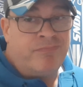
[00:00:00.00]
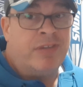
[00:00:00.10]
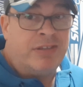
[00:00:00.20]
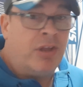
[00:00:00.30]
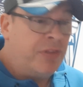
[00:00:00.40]

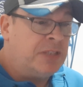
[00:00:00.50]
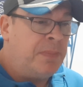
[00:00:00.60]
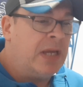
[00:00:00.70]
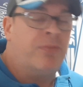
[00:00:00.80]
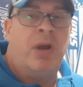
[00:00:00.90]
this
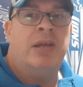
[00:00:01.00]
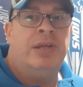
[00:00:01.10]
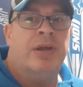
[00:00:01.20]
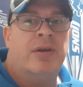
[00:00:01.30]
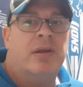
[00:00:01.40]
pick right
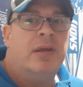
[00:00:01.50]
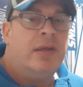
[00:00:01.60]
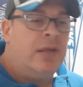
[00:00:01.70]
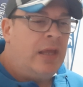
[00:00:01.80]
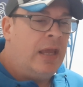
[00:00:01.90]
here.
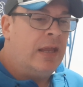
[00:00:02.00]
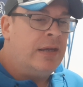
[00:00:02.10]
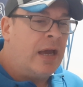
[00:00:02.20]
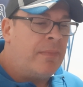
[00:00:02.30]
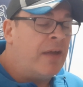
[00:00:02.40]

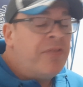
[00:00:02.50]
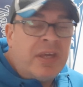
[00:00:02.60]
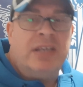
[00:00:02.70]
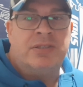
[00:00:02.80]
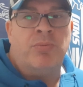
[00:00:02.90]
And I
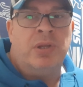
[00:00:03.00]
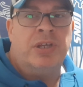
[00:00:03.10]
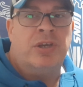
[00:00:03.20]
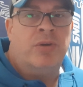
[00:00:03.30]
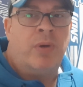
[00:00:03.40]
think he's a
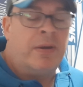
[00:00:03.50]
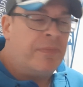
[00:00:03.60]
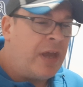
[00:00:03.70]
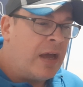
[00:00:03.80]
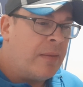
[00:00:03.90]
really good one.
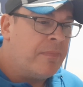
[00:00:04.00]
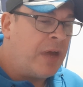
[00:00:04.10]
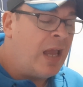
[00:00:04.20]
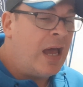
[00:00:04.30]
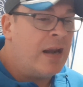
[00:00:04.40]

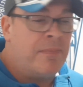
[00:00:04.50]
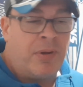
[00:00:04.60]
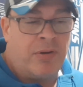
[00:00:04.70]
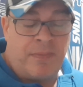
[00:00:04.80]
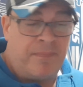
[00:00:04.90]
I had a
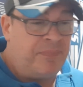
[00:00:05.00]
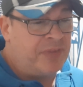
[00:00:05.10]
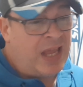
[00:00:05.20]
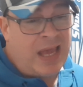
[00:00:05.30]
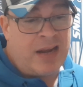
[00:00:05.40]
4th
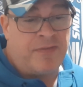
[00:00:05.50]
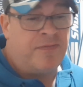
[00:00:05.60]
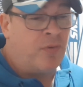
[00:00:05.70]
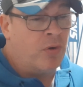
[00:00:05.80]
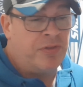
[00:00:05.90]

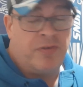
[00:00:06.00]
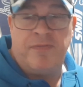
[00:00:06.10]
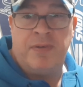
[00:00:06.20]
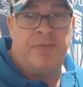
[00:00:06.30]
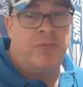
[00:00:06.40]
or
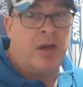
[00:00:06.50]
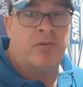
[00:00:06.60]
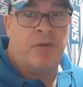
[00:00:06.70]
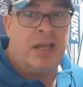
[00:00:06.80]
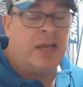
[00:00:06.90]
5th
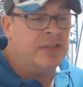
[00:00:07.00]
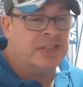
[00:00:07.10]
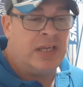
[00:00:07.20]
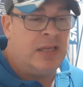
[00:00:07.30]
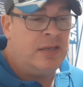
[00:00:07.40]
round grade on
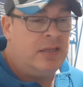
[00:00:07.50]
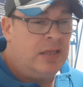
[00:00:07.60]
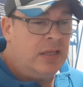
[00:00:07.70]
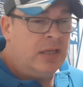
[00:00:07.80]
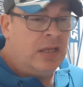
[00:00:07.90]
this kid.
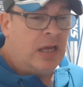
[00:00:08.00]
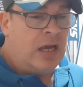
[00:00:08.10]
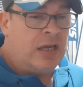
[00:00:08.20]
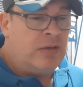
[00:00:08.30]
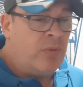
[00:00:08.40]

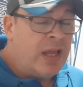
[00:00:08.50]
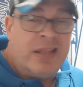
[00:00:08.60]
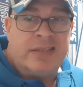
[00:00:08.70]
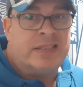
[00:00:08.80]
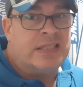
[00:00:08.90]
He went
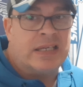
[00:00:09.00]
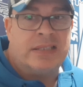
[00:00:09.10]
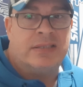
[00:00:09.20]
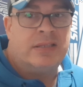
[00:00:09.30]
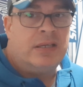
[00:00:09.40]
in the
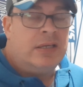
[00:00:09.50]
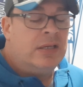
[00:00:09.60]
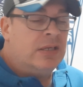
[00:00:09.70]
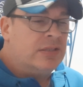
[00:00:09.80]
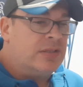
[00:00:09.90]
6th,
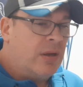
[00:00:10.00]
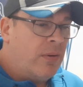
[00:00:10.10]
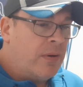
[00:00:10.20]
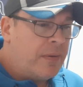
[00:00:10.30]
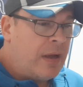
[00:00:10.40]

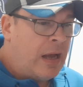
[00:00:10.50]
so